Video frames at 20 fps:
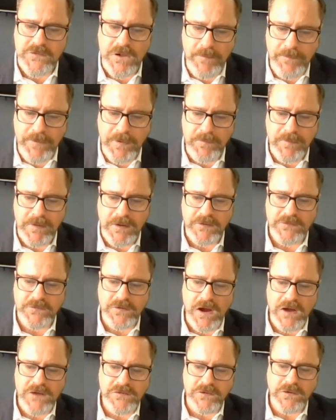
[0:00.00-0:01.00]
the Trump
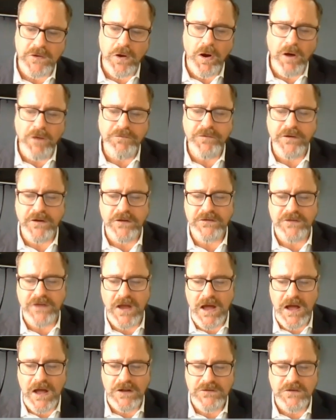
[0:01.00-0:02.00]
administration offered
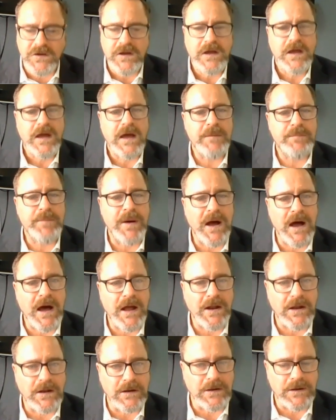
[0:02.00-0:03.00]
Assange a
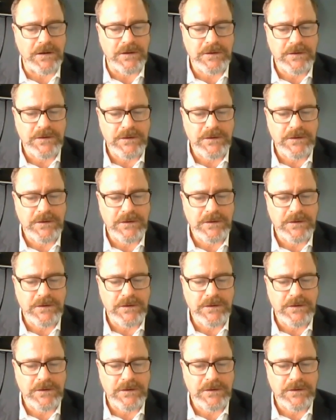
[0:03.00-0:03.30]
pardon